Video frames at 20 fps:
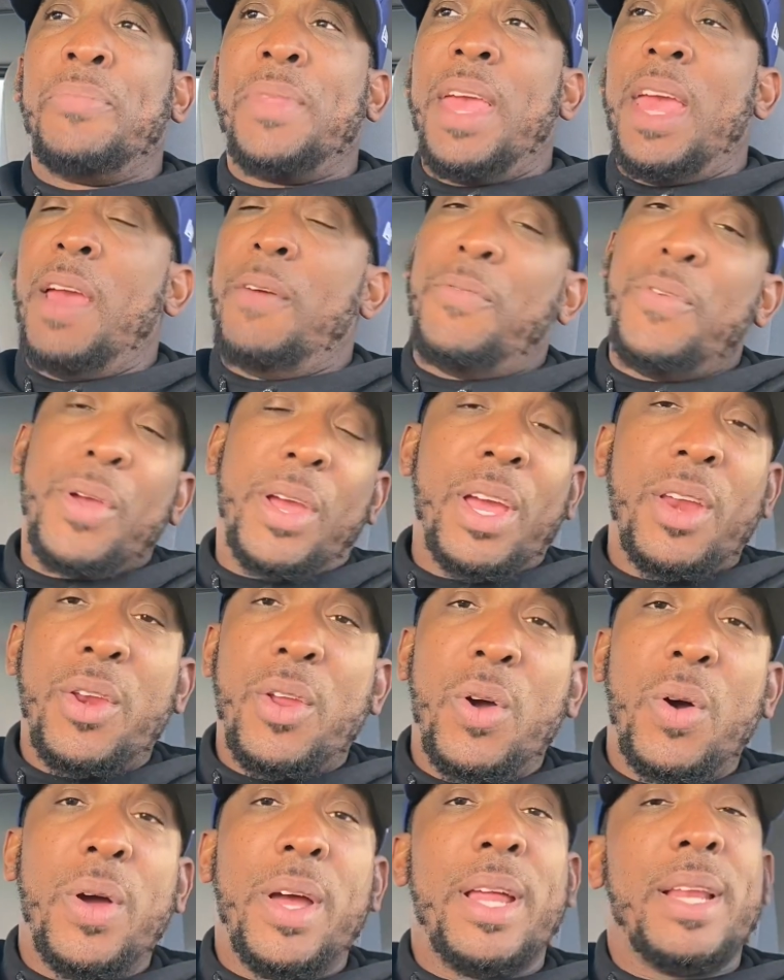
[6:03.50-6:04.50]
if you can
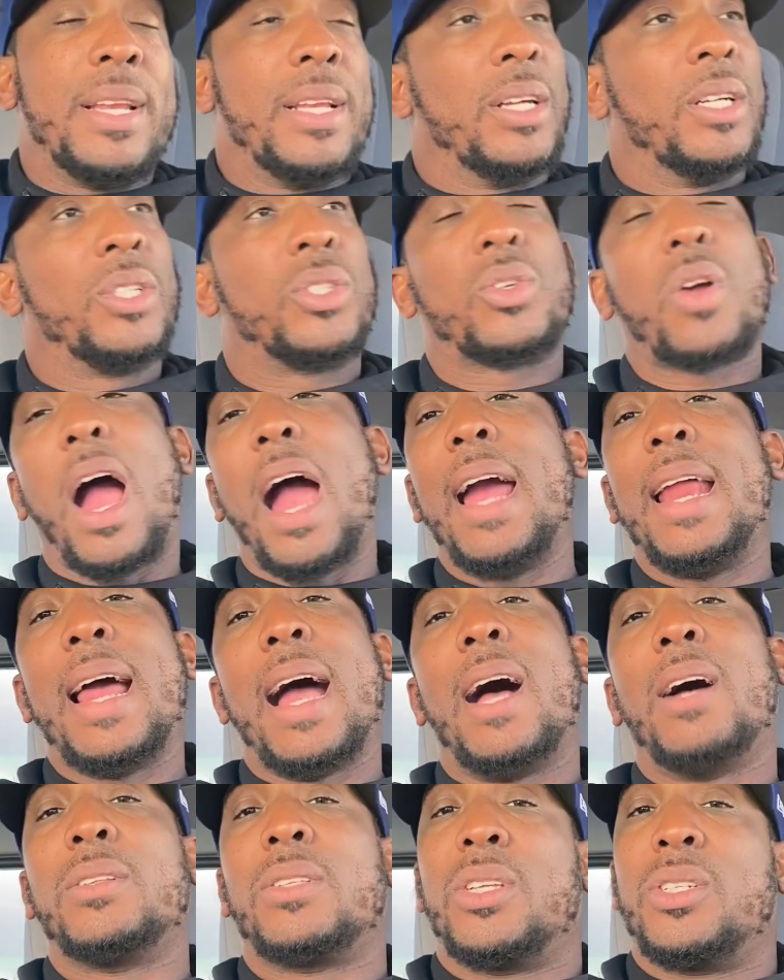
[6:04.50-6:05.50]
do it, try it
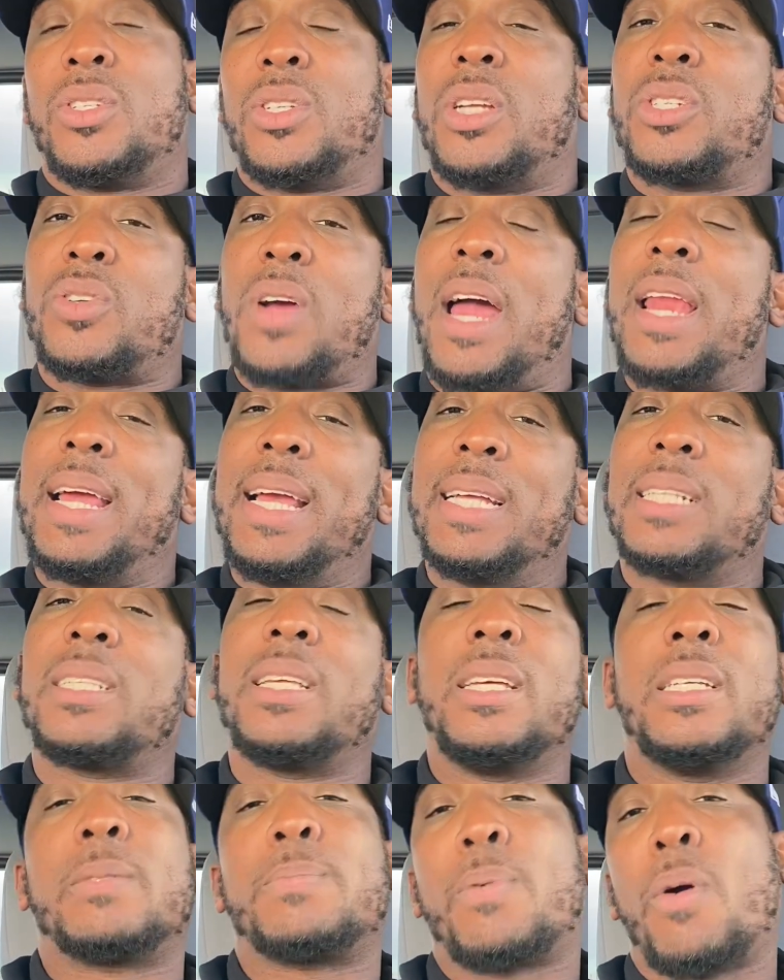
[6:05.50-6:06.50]
out to try to hit
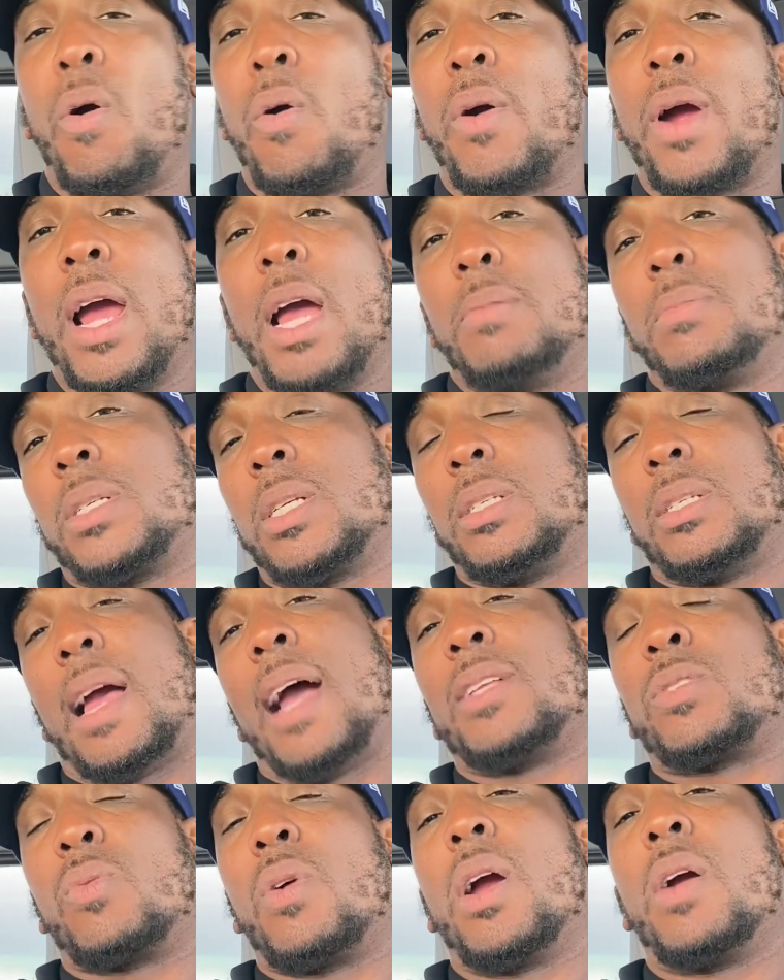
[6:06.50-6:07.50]
these programs, because
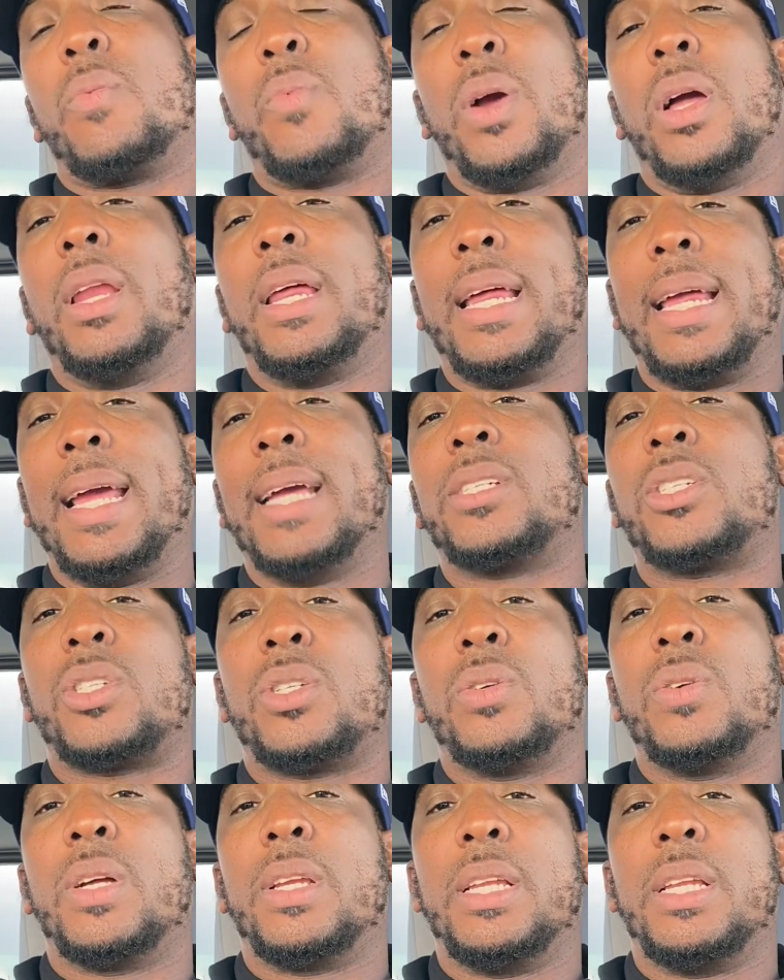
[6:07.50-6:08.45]
that's where it really gets you.